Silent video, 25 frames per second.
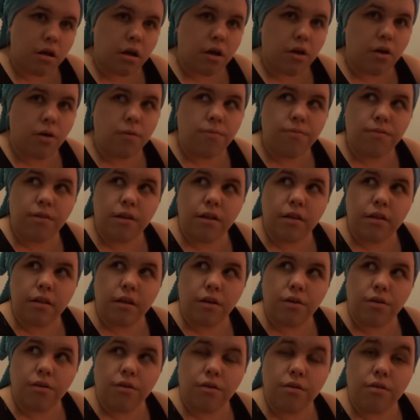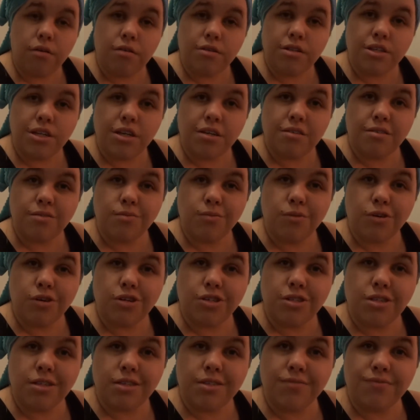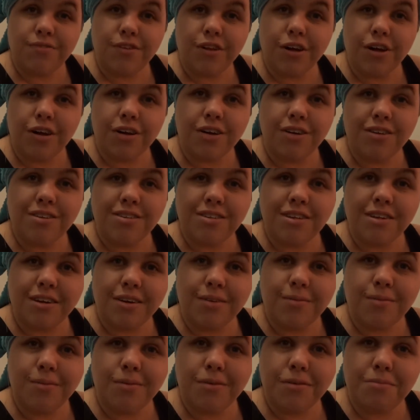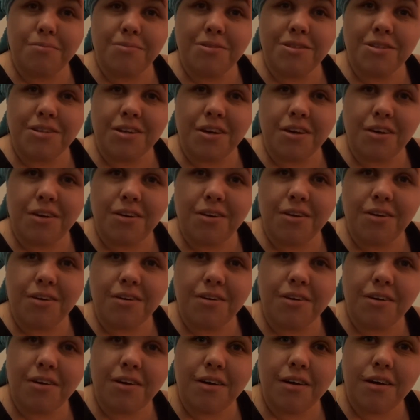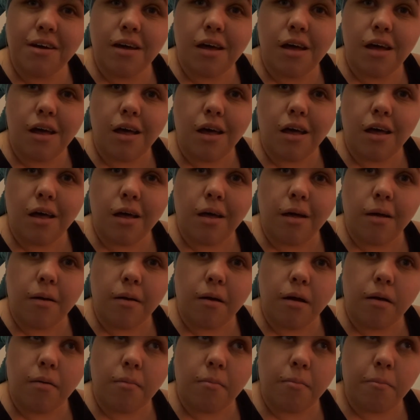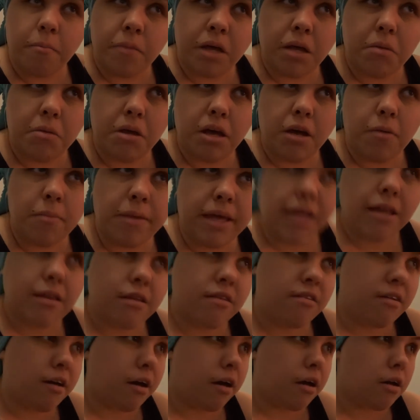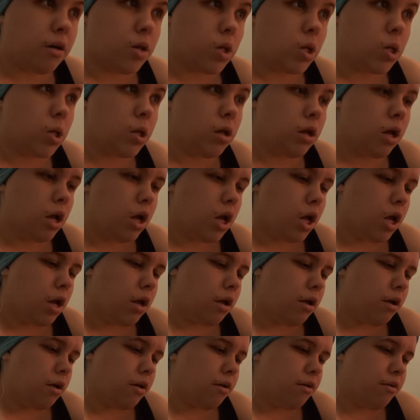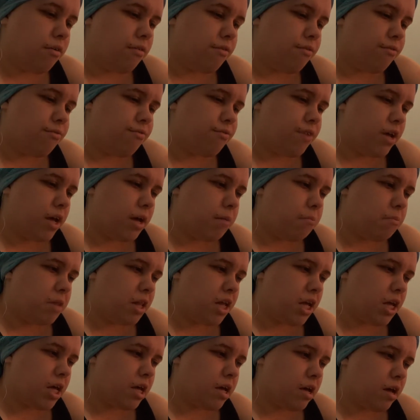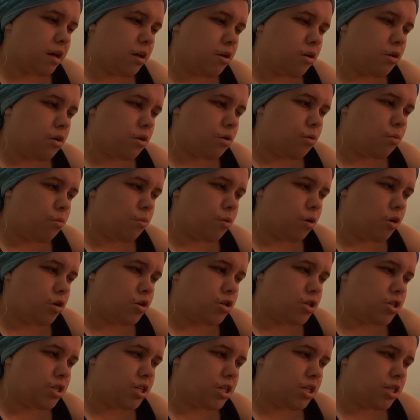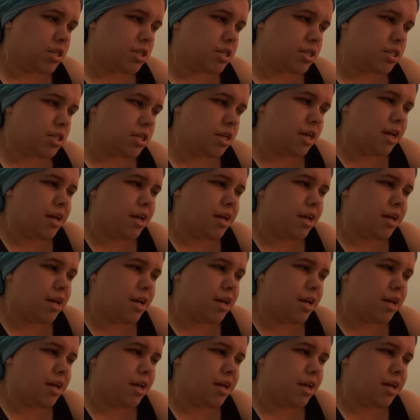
hopefully they don't, she doesn't watch this vlog because I don't want them to know. Maybe I'll make the title "Family Cannot Watch This."